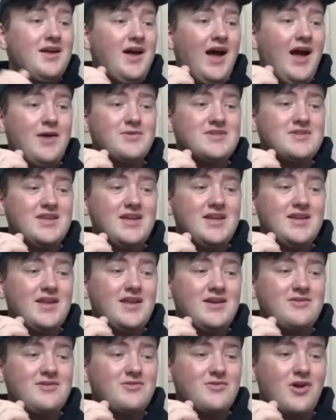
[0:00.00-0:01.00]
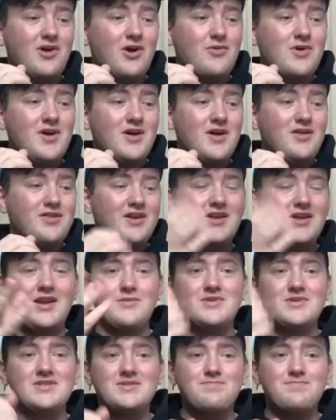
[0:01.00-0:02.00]
I was there like, you know, thinking I
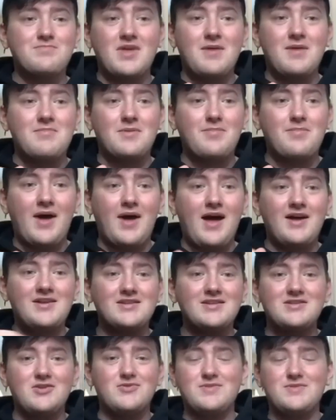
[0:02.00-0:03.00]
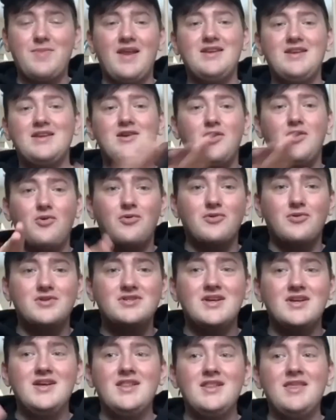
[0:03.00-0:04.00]
was kid in Paris, you know, spending
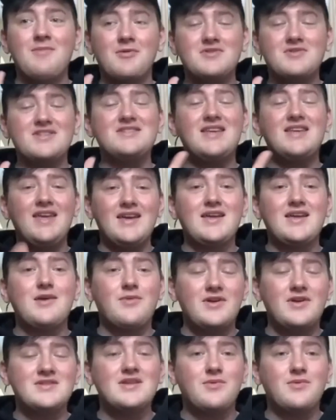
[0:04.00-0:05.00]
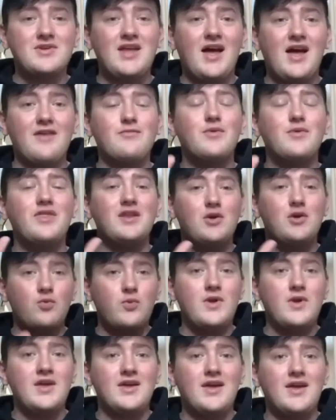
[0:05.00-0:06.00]
loads. The amount of takeaways I would have within a
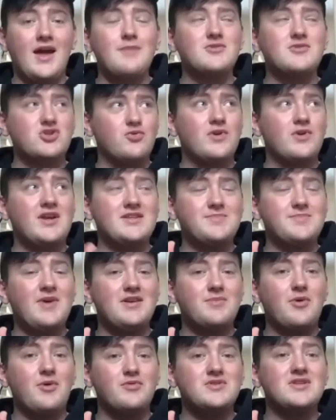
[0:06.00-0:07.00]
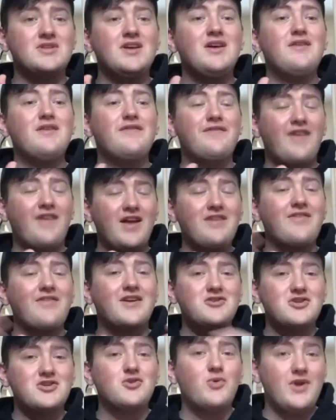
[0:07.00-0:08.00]
week, I'm sure I spent about
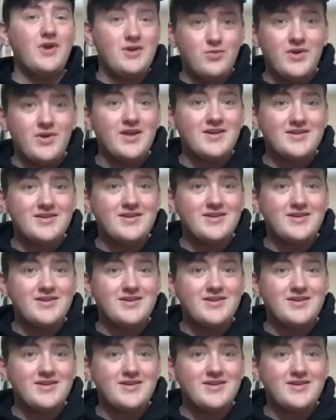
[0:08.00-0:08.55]
£500 a week.